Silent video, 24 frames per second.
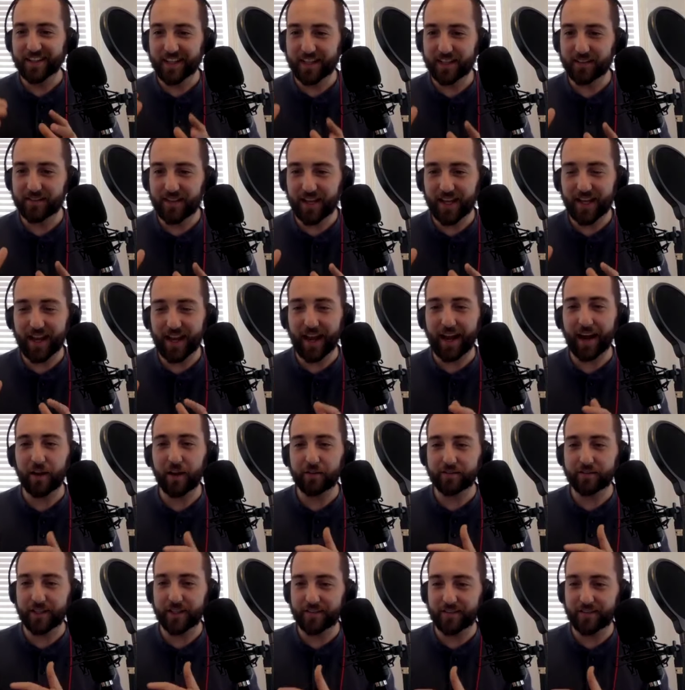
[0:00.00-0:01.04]
get that
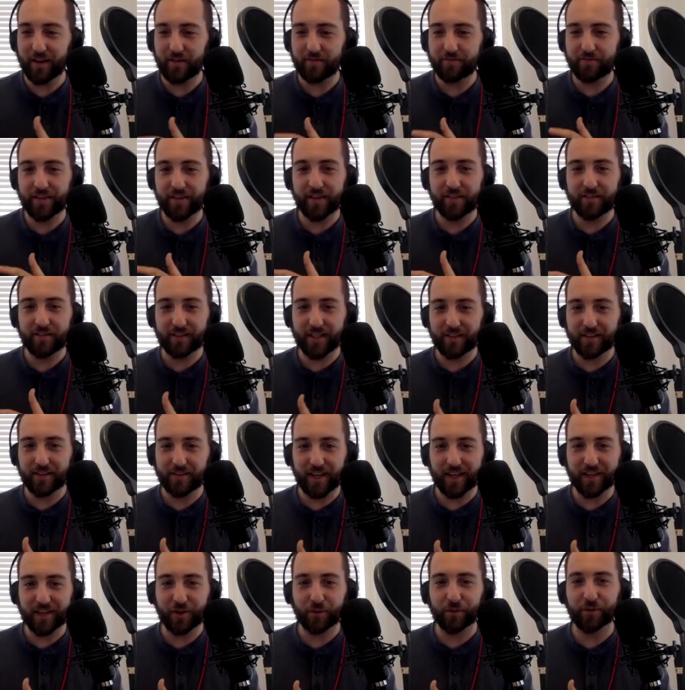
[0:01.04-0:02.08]
house, get that fence, get
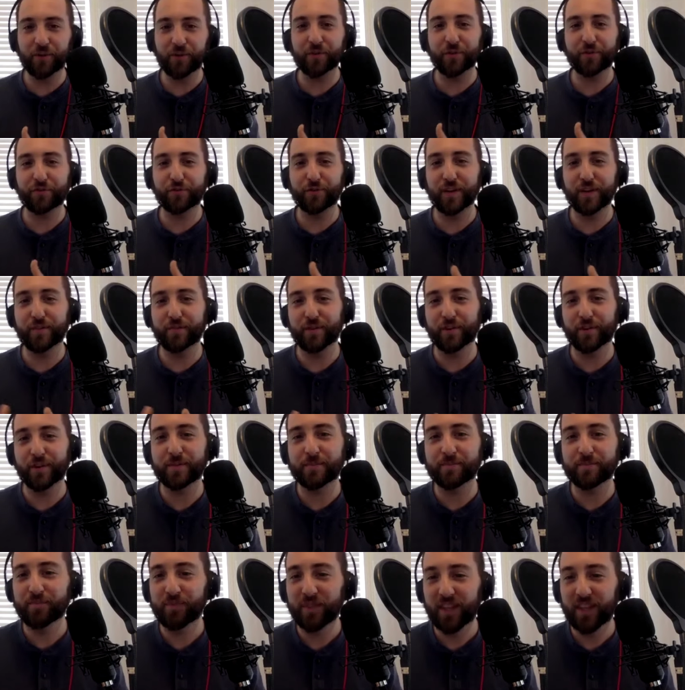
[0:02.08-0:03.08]
that golden retriever.